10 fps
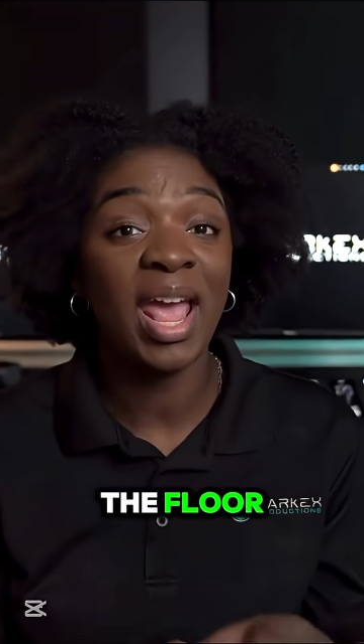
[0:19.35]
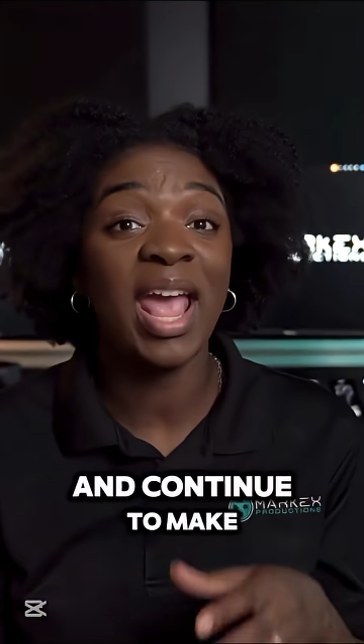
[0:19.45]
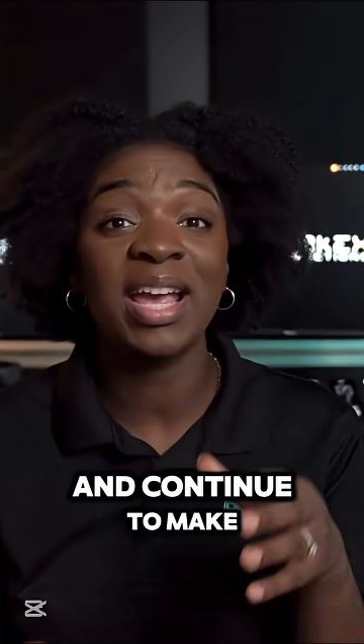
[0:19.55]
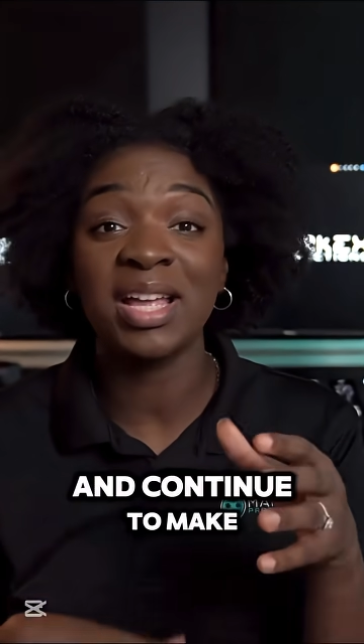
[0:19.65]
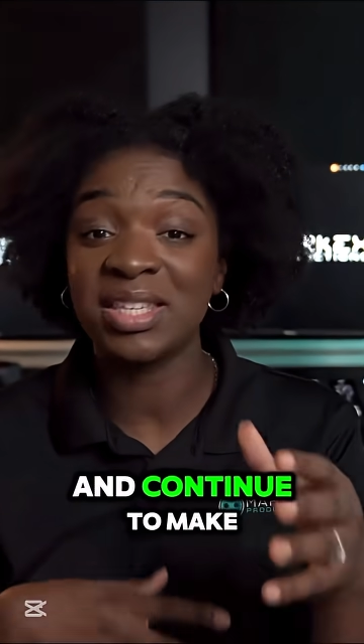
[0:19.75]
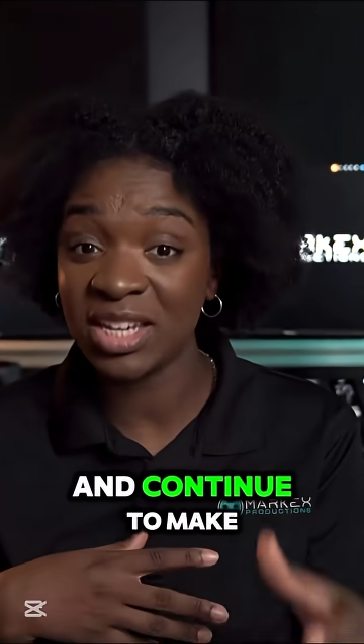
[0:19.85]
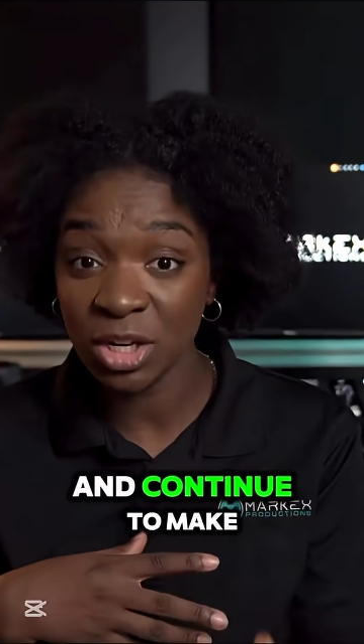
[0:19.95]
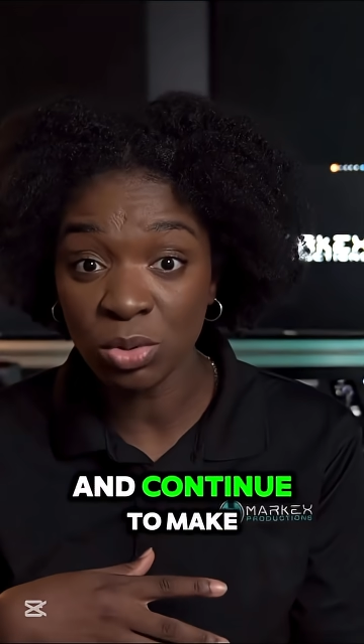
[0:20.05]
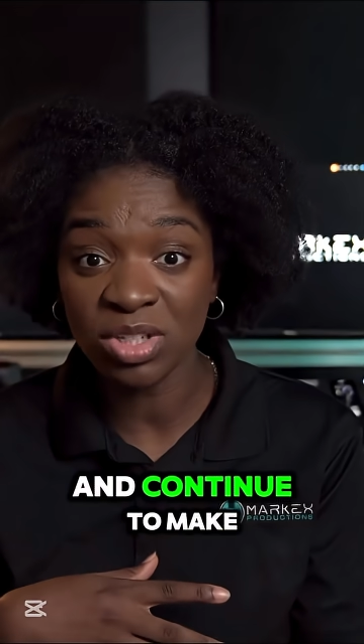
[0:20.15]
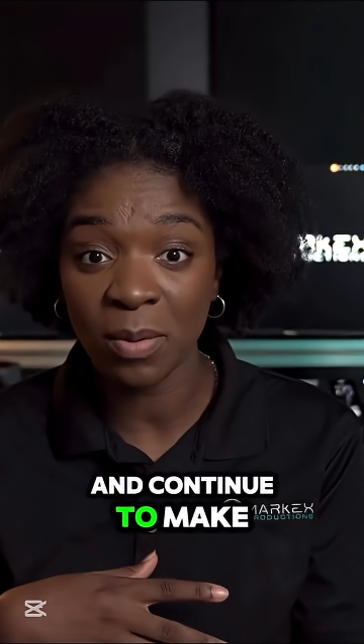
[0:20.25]
and
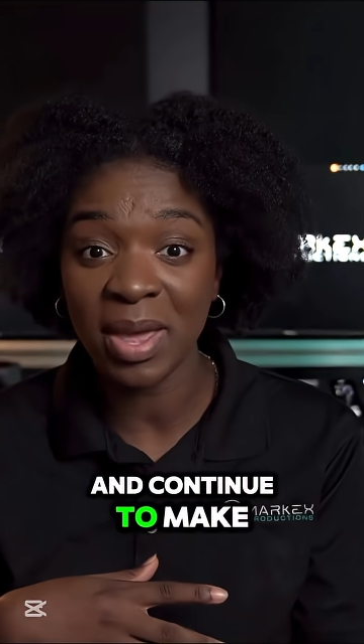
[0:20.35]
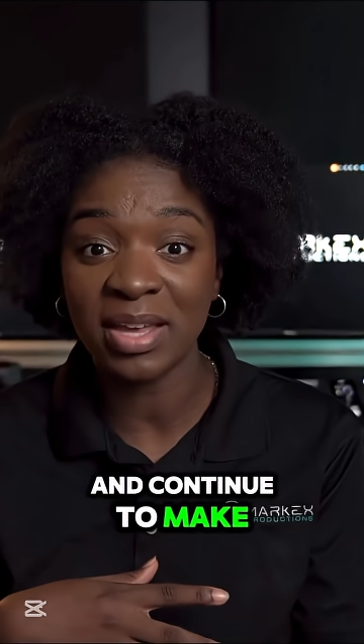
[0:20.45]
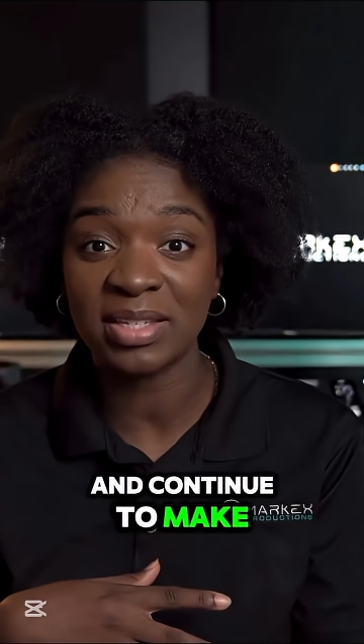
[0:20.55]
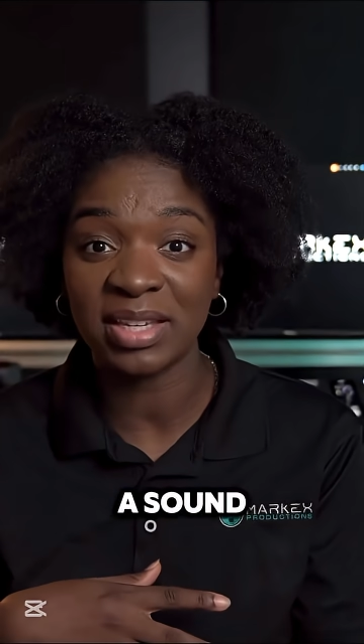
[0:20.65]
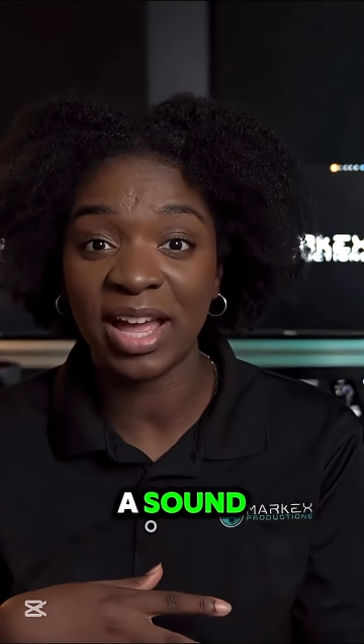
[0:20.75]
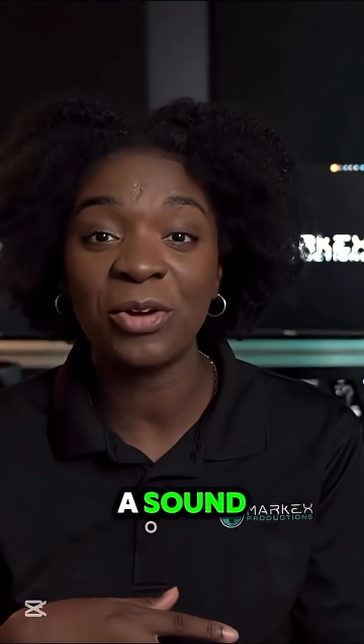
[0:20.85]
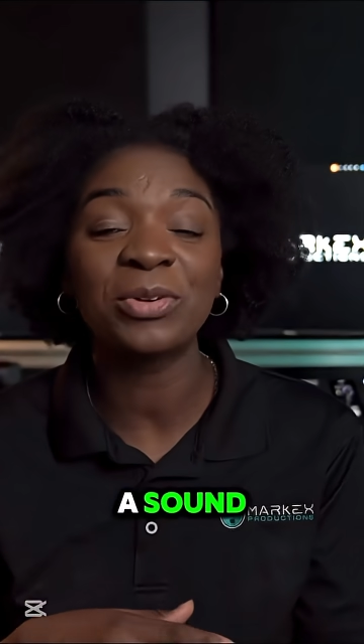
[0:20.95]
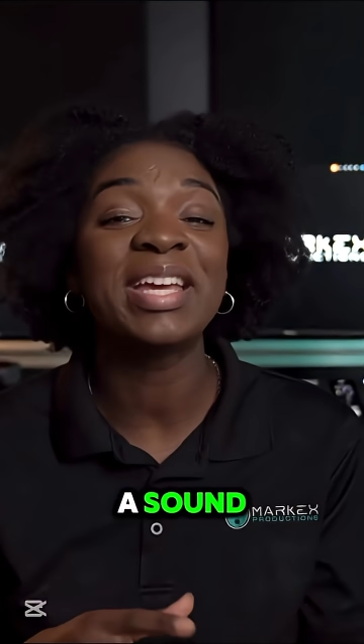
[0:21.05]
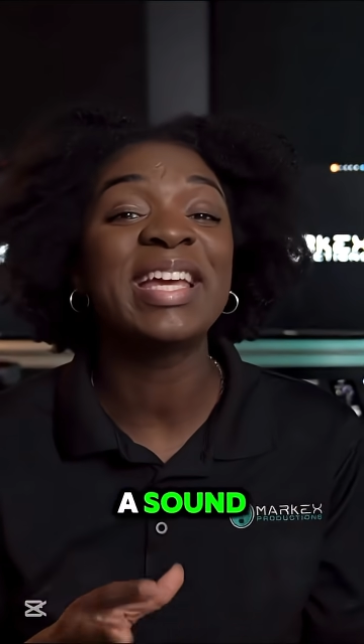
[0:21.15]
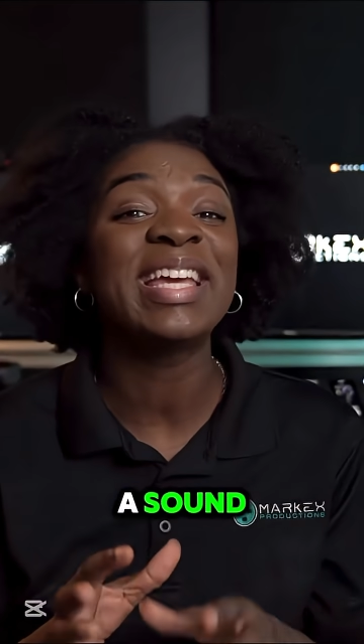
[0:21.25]
continue to make a
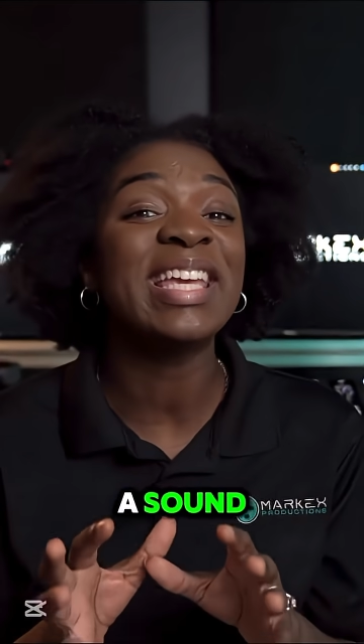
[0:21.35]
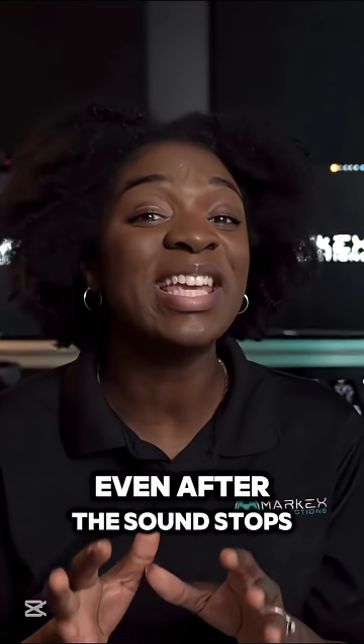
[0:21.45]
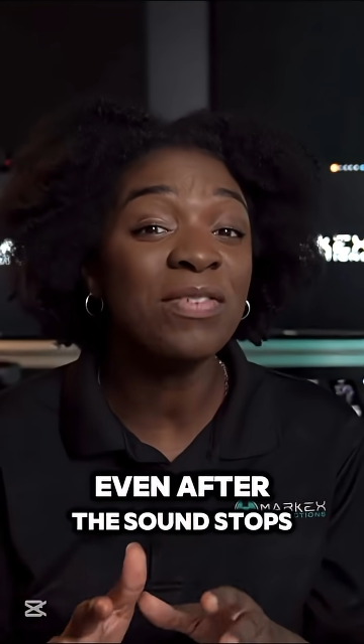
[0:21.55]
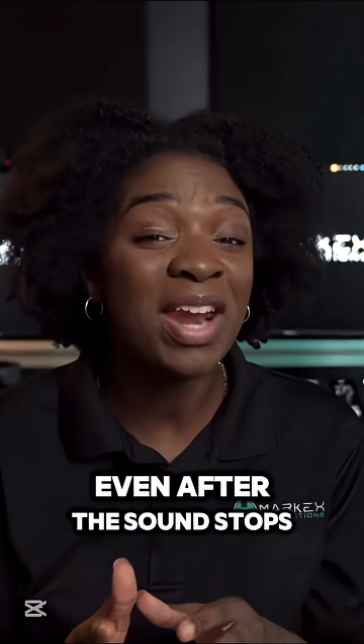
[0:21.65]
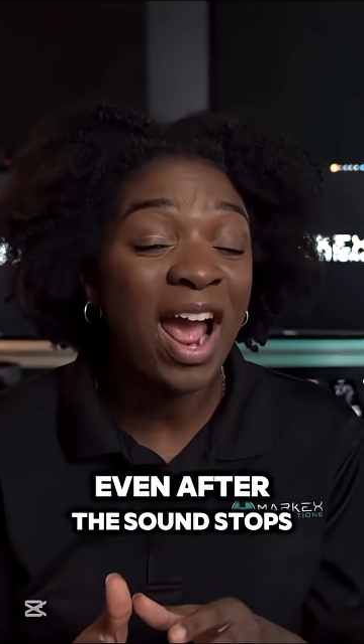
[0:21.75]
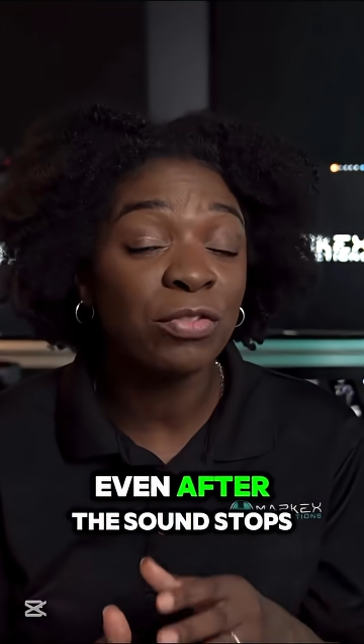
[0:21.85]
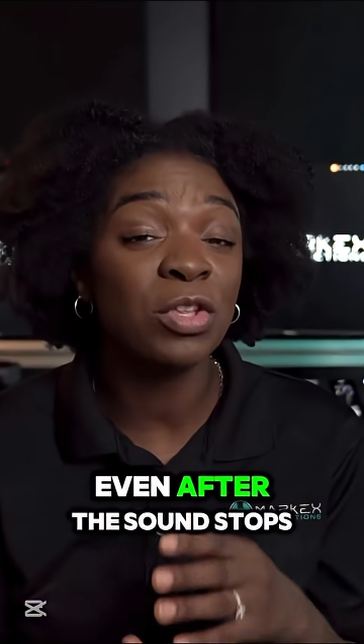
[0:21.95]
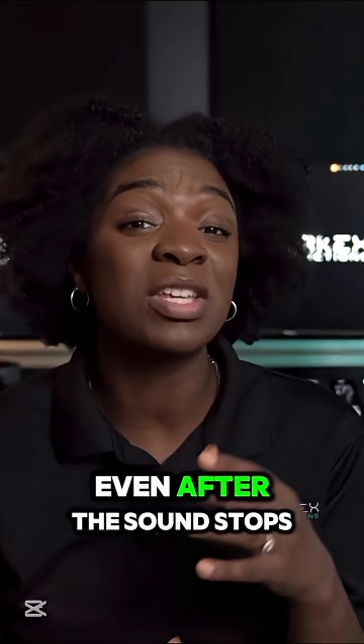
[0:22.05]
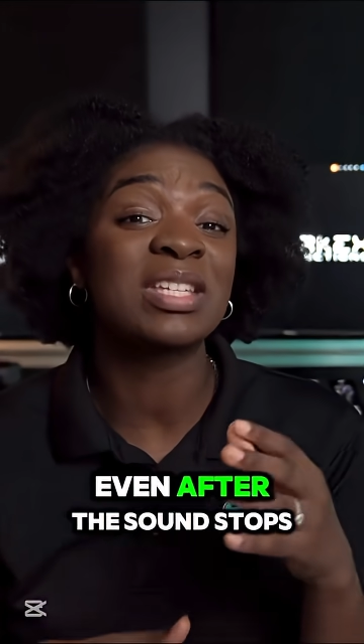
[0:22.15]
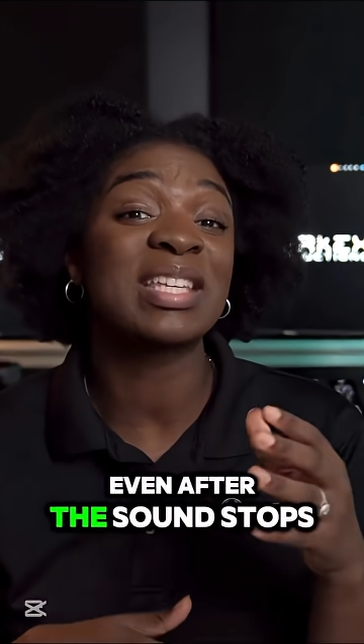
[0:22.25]
sound even
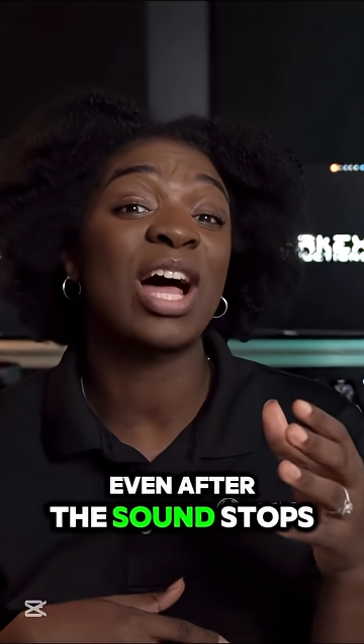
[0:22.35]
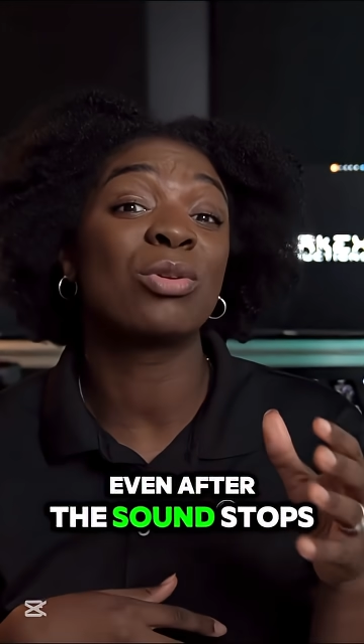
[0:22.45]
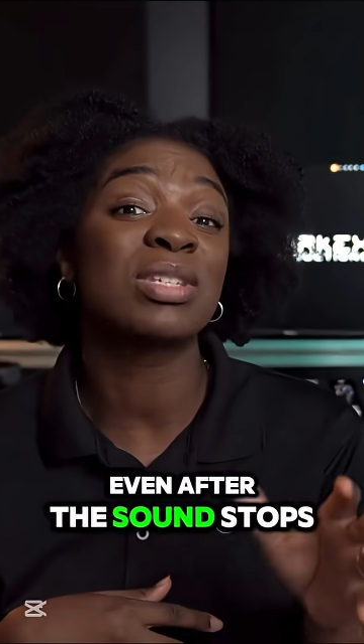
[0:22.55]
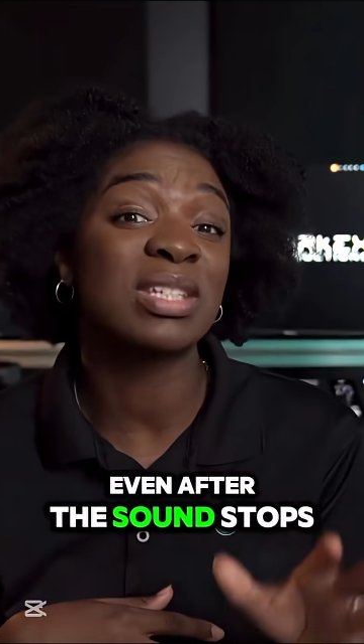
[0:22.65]
after the sound